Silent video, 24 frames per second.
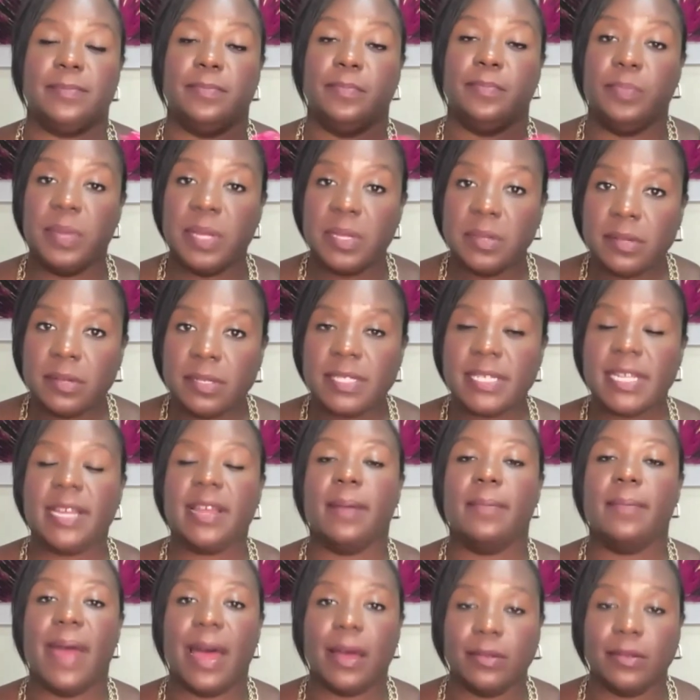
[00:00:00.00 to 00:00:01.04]
it's building
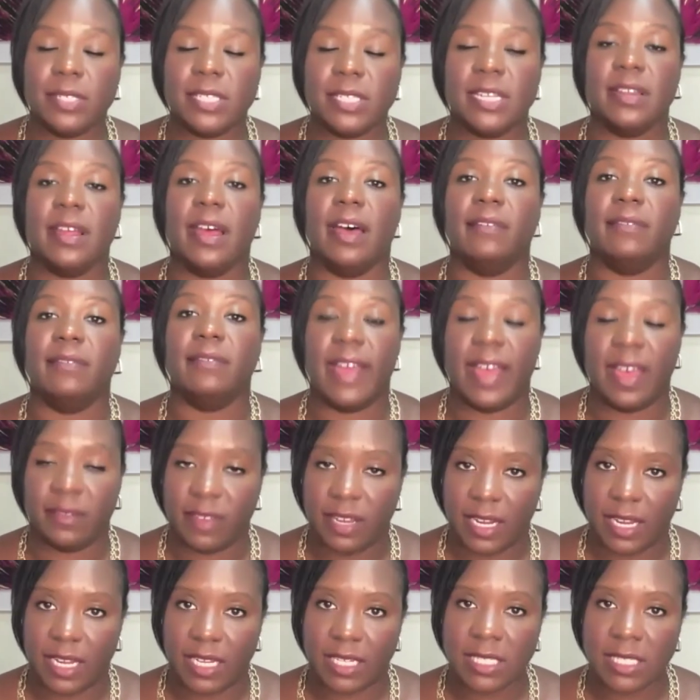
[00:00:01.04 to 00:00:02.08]
a mountain of
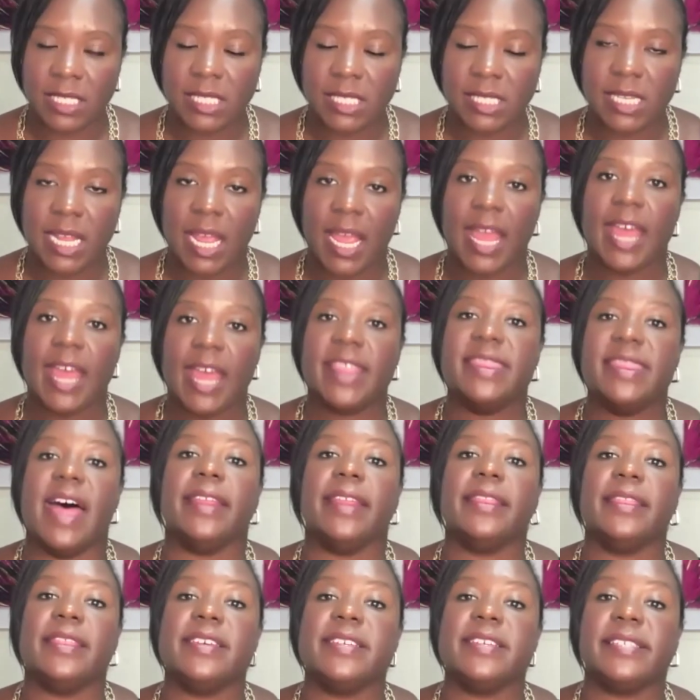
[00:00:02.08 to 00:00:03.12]
evidence
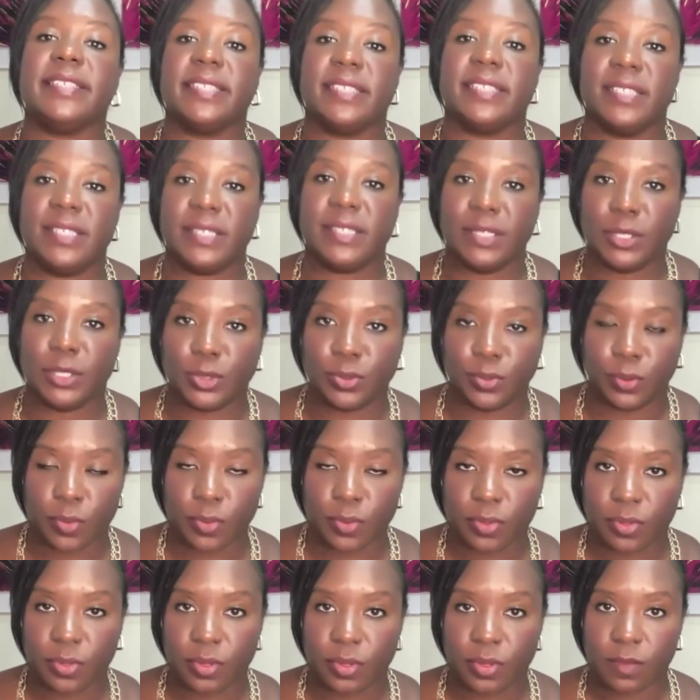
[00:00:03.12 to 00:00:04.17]
that this is the
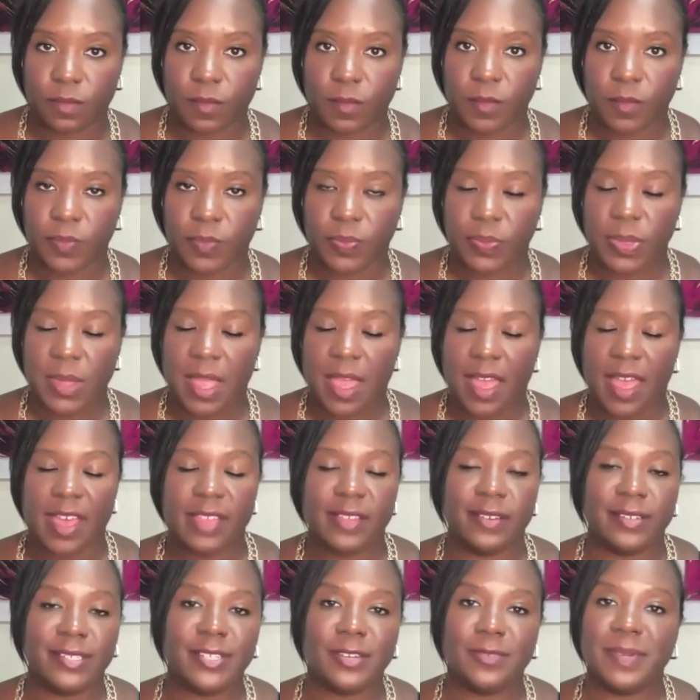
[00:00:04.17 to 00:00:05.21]
truth.
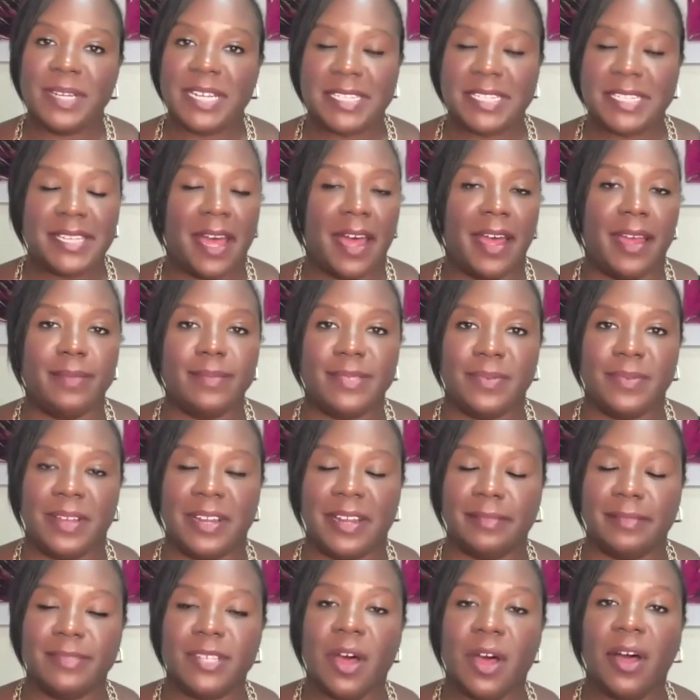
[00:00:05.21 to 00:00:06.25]
And there's so many times
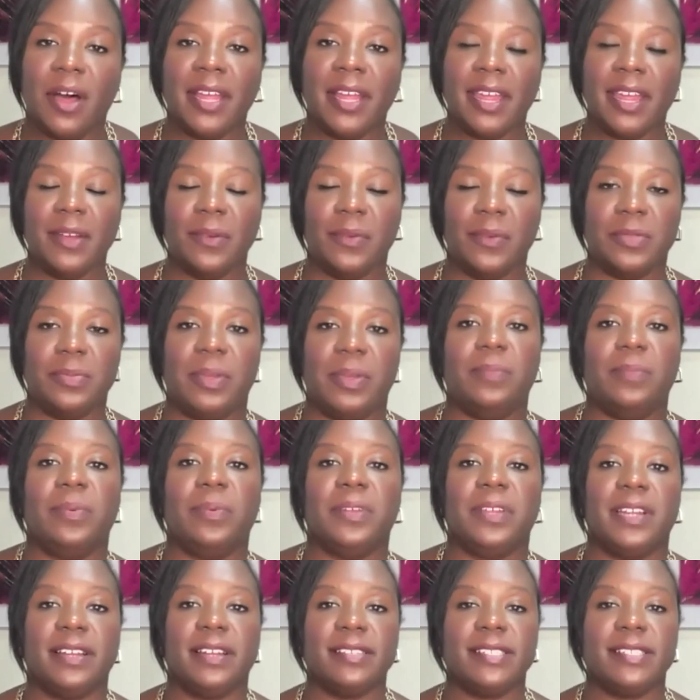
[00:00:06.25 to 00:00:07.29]
when I'm talking with
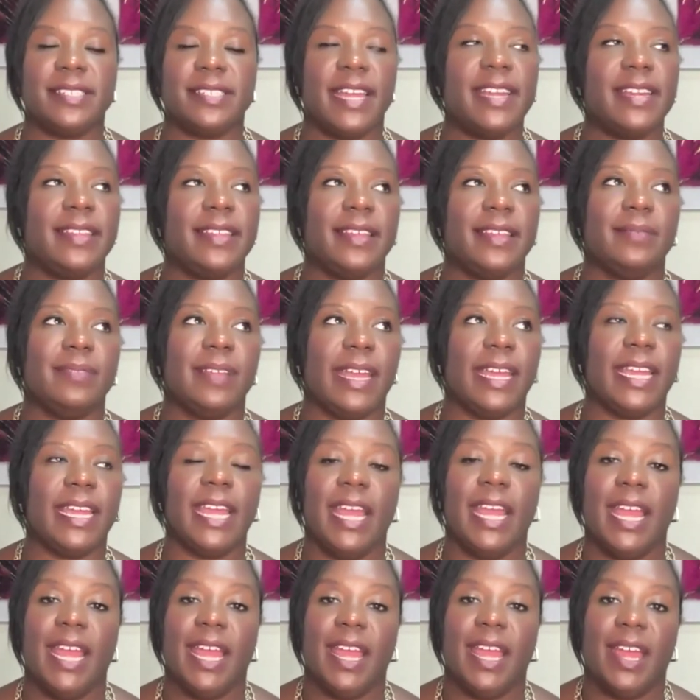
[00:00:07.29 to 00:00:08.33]
people and I'll say to them, like,
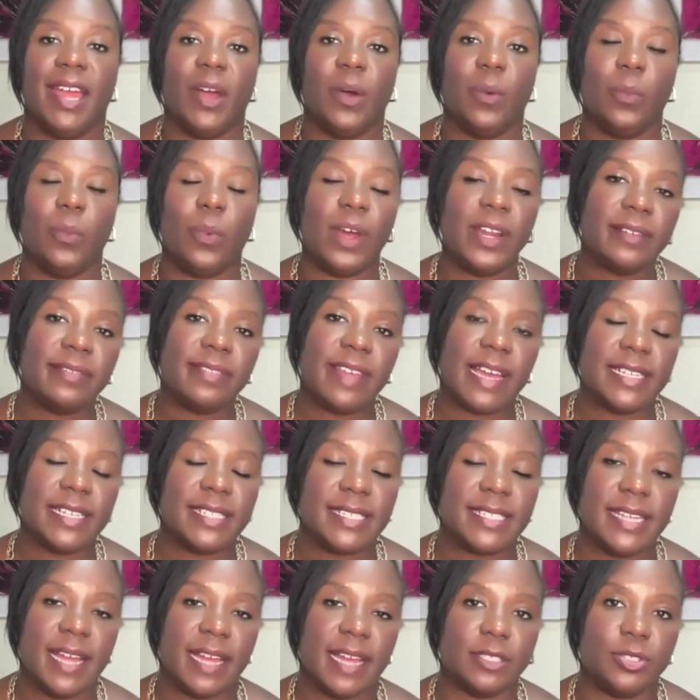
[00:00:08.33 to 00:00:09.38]
what if
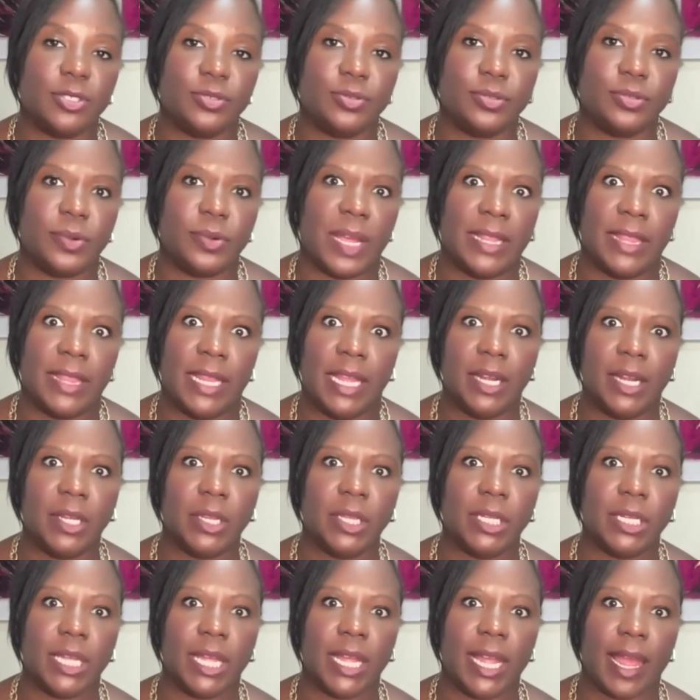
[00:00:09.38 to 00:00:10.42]
that's not true? And they're
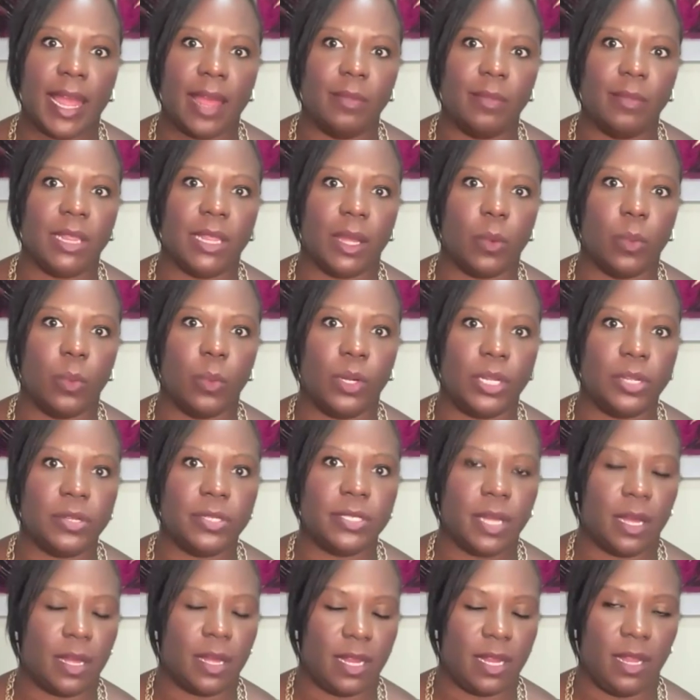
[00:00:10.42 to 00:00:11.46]
looking at me like, what are you
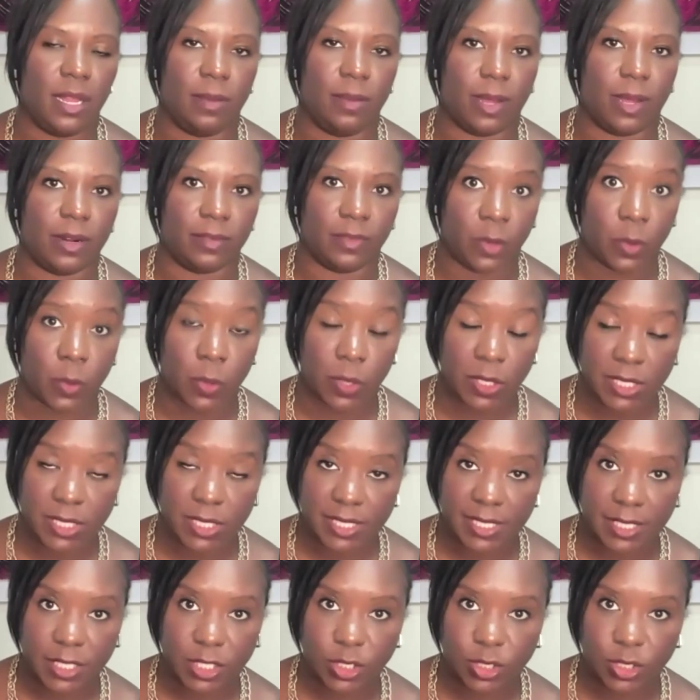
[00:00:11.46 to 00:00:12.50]
talking about? Of
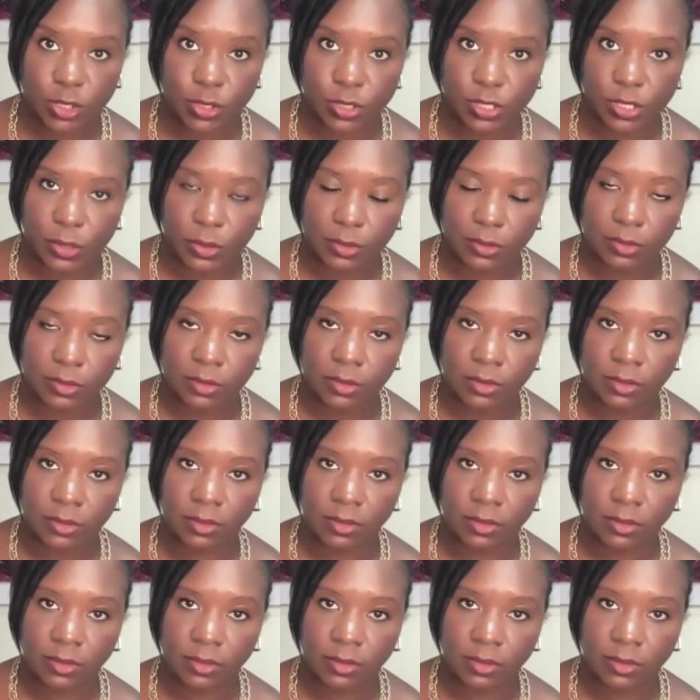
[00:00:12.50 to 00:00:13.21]
course it's true.